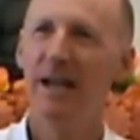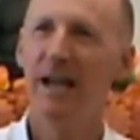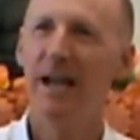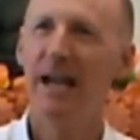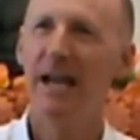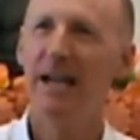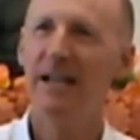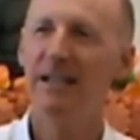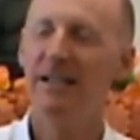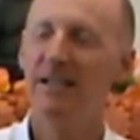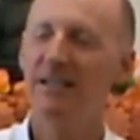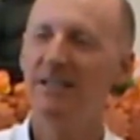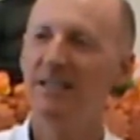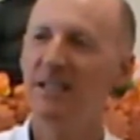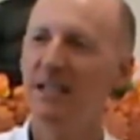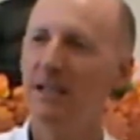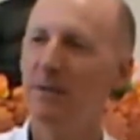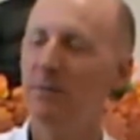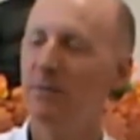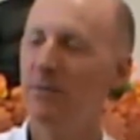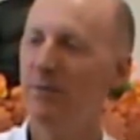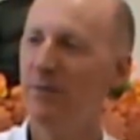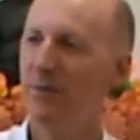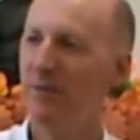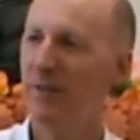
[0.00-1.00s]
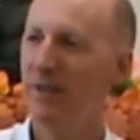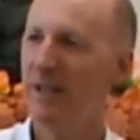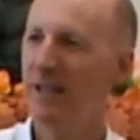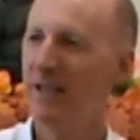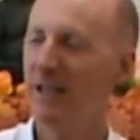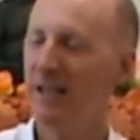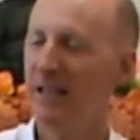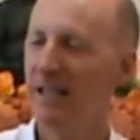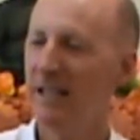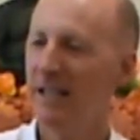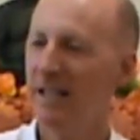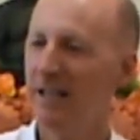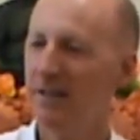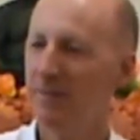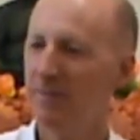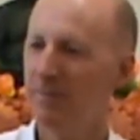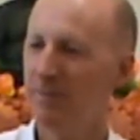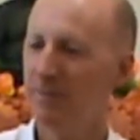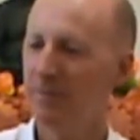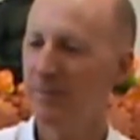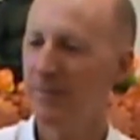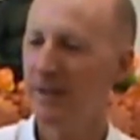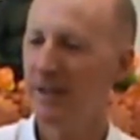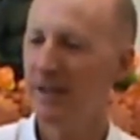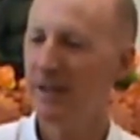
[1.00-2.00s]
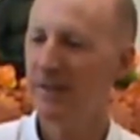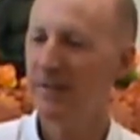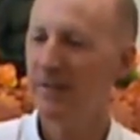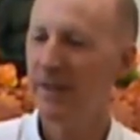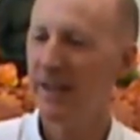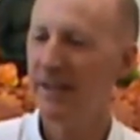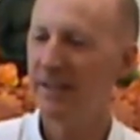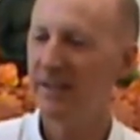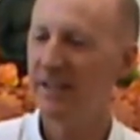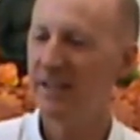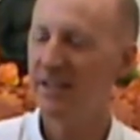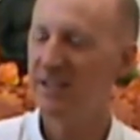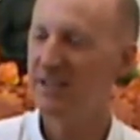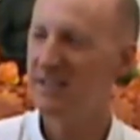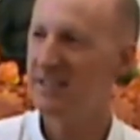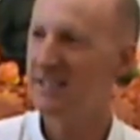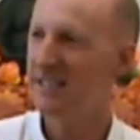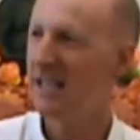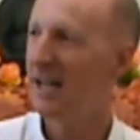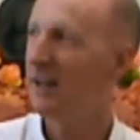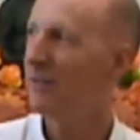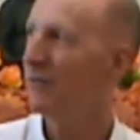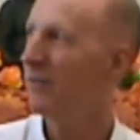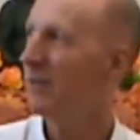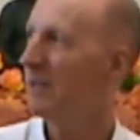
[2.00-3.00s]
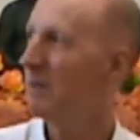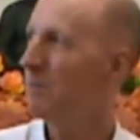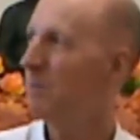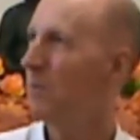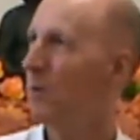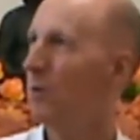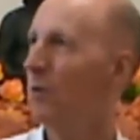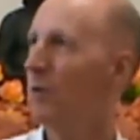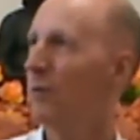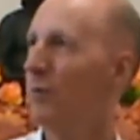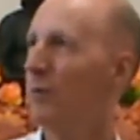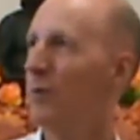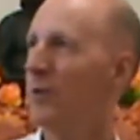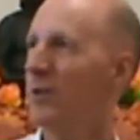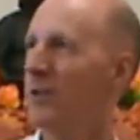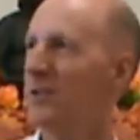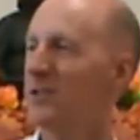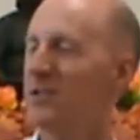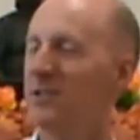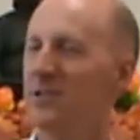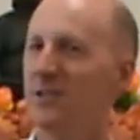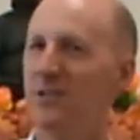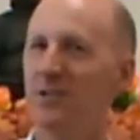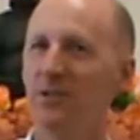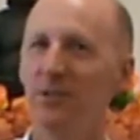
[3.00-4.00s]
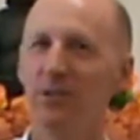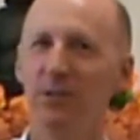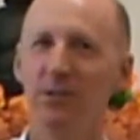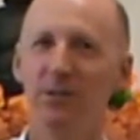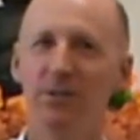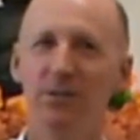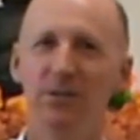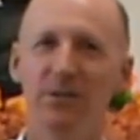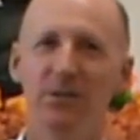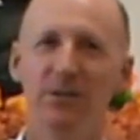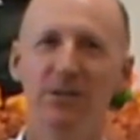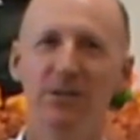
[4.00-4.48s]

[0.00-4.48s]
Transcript: And a deep feeling that there's nothing more for you to do,